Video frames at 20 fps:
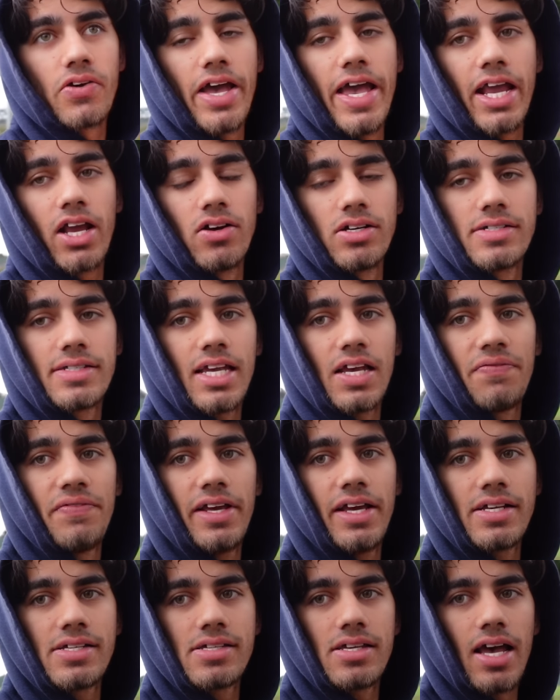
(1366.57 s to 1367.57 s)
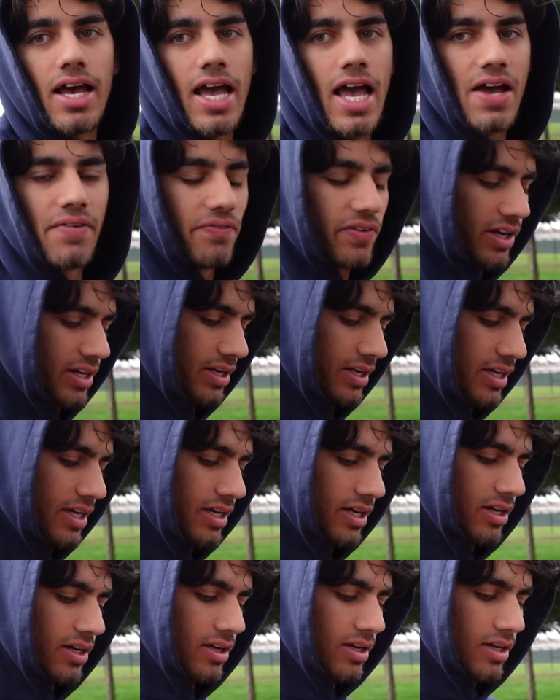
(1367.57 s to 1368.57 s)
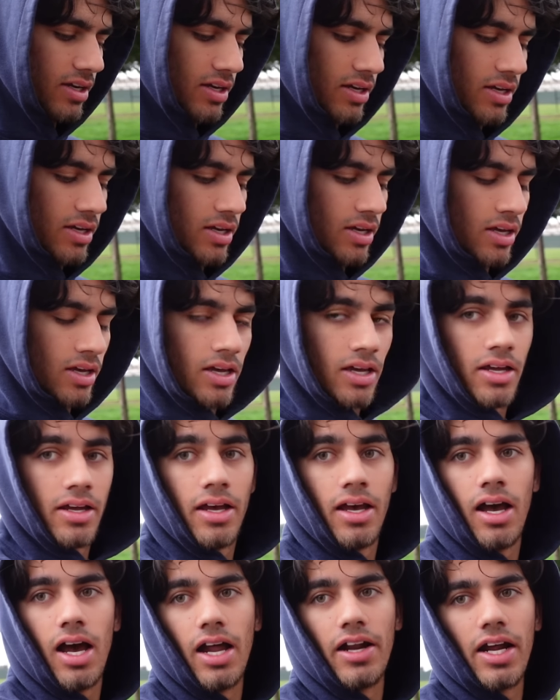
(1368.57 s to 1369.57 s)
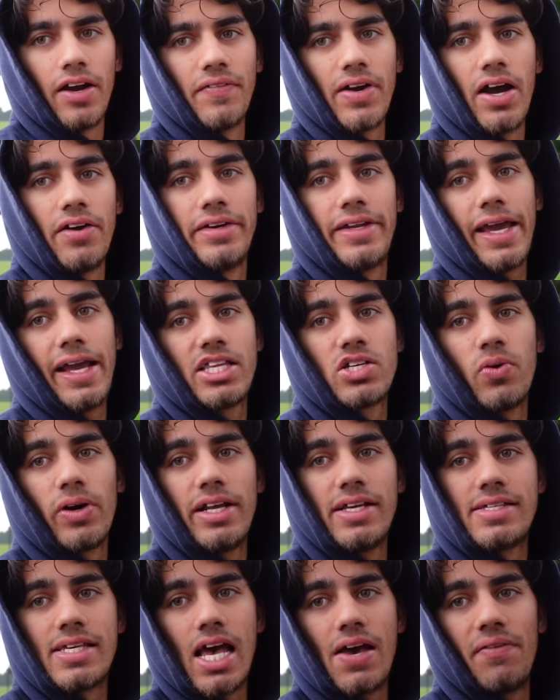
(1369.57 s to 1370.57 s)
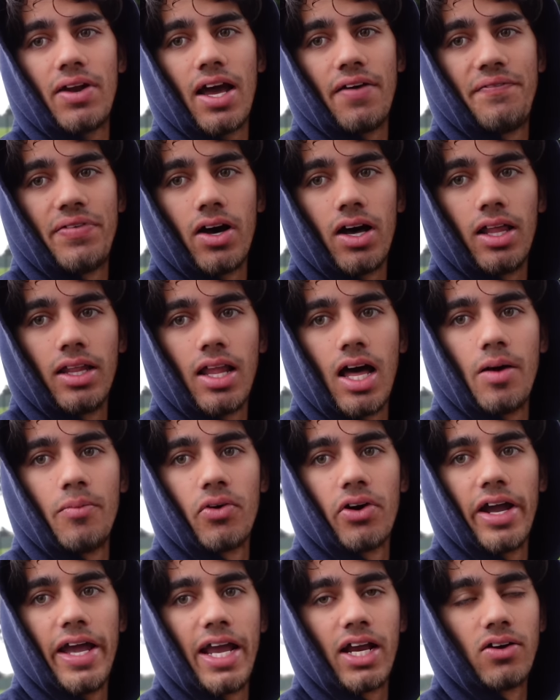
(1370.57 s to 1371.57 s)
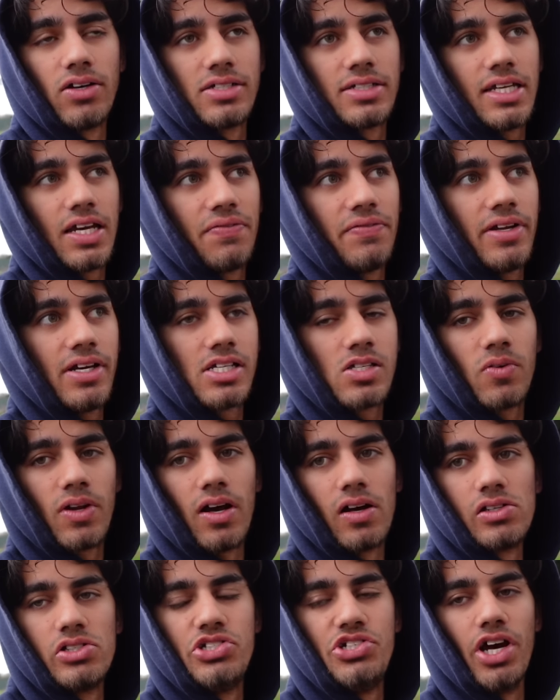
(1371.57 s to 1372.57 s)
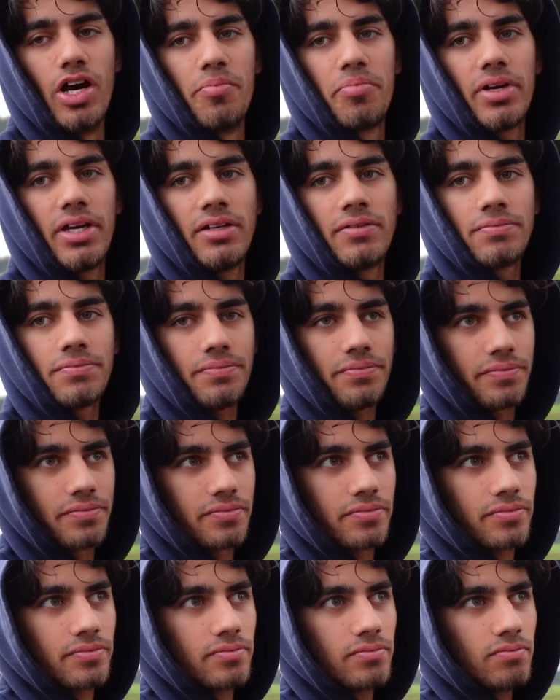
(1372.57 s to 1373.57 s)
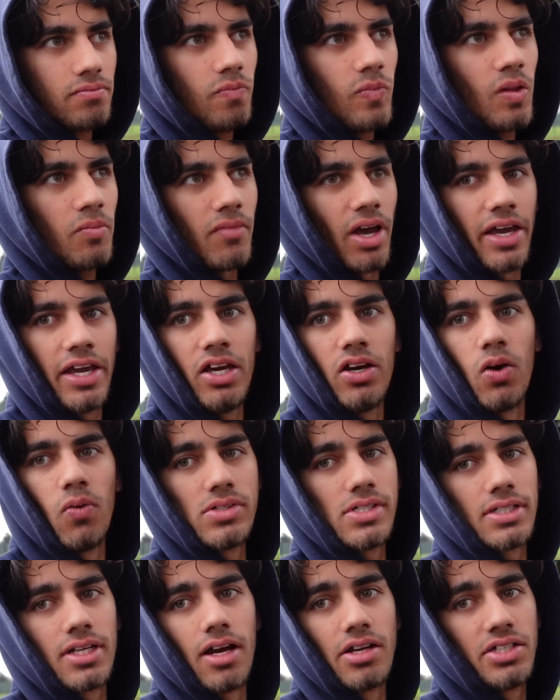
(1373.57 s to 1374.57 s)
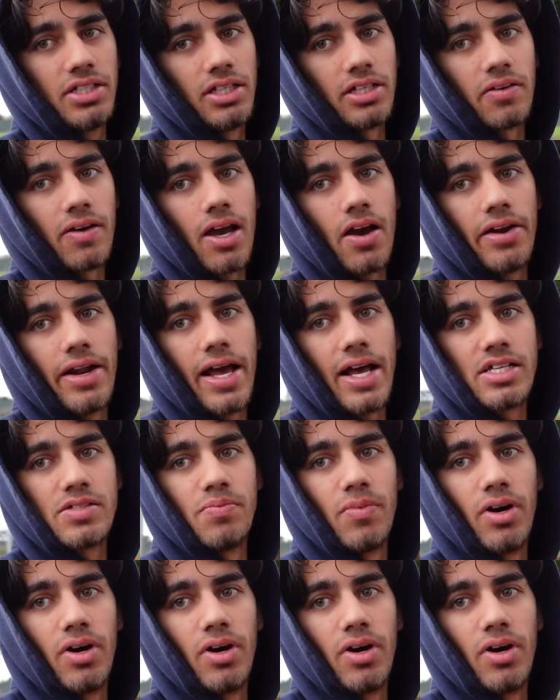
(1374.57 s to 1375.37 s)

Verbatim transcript: ankle stiffness, I have written here on, around day 27, I felt a lot more ankle stiffness when I was jumping. My heel wasn't touching the ground as